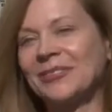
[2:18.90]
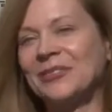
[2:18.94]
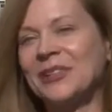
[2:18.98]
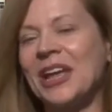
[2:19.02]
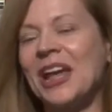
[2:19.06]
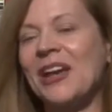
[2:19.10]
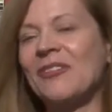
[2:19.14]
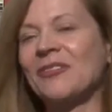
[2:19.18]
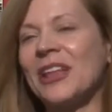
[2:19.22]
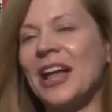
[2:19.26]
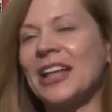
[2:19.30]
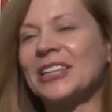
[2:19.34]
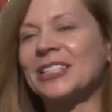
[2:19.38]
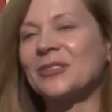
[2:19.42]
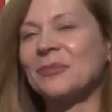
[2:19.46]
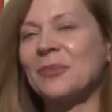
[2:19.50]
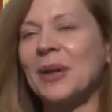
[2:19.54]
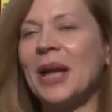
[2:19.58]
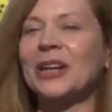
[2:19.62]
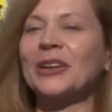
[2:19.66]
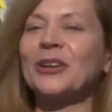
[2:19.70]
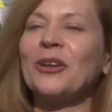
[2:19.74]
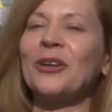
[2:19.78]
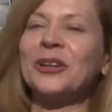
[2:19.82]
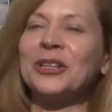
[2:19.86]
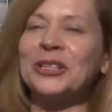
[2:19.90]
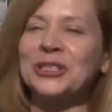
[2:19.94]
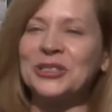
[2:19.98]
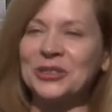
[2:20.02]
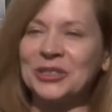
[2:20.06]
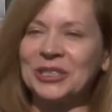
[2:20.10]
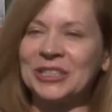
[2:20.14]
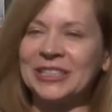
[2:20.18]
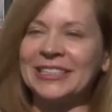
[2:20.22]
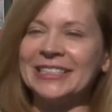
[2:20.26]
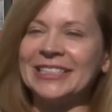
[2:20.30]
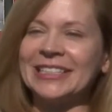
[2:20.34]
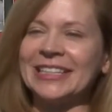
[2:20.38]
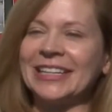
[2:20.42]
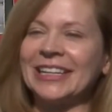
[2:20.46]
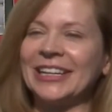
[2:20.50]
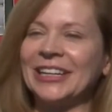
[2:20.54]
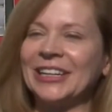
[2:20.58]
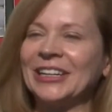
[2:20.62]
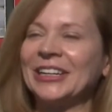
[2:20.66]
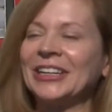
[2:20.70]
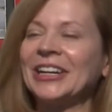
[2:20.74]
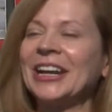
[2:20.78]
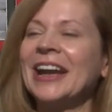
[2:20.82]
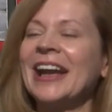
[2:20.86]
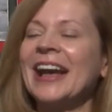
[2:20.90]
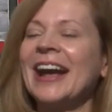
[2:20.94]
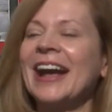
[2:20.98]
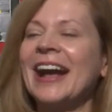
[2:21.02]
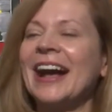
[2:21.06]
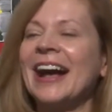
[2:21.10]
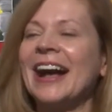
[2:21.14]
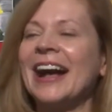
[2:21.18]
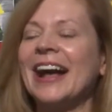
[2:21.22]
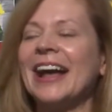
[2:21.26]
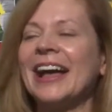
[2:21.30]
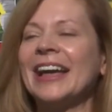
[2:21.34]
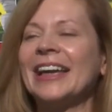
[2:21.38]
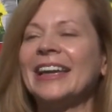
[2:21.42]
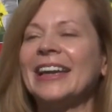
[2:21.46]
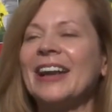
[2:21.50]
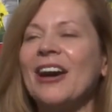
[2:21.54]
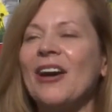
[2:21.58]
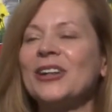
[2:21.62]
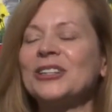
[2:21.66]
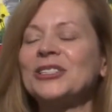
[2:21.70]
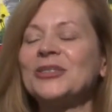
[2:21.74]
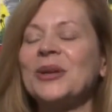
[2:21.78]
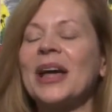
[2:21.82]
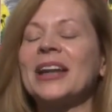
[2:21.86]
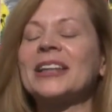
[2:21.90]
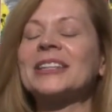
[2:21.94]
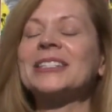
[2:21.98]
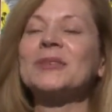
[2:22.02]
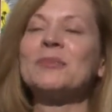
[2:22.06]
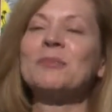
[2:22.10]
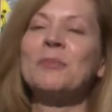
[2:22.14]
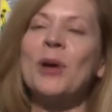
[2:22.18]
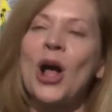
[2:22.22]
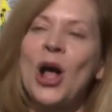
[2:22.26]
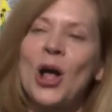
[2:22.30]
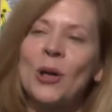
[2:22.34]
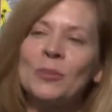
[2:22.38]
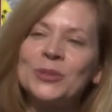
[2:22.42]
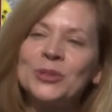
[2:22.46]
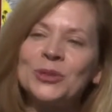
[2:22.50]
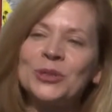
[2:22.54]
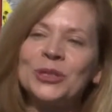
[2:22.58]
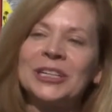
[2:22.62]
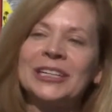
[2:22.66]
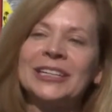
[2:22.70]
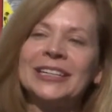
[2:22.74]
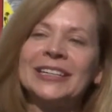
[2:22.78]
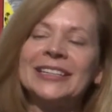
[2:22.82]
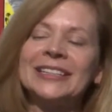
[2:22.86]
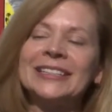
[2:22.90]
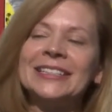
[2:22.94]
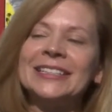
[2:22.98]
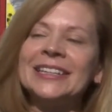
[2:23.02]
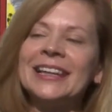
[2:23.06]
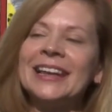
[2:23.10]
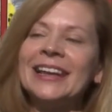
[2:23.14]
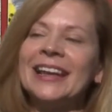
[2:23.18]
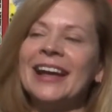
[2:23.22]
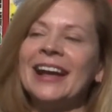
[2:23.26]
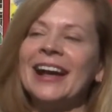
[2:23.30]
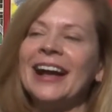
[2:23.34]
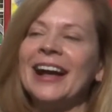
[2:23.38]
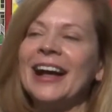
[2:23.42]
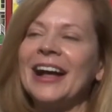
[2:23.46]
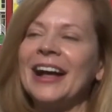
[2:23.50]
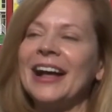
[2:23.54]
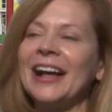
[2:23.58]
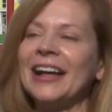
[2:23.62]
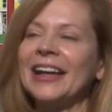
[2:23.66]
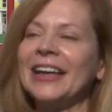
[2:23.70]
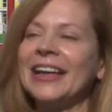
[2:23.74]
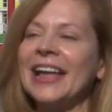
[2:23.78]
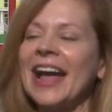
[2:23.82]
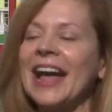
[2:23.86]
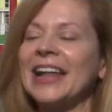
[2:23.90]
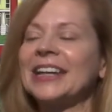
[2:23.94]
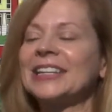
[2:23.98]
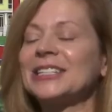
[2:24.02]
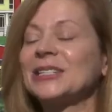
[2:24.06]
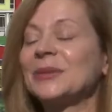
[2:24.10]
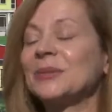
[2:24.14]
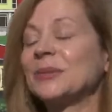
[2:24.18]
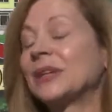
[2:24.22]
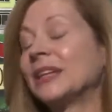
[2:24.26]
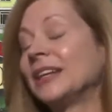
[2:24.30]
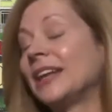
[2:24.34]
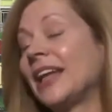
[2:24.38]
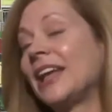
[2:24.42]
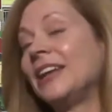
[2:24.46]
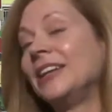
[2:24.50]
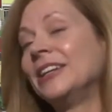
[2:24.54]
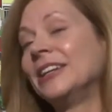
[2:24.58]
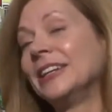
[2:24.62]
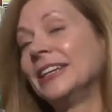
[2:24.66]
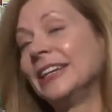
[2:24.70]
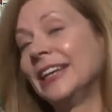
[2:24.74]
We have lots of magnolia trees here. Uh, he also added some palm trees. Uh, he added some Canadian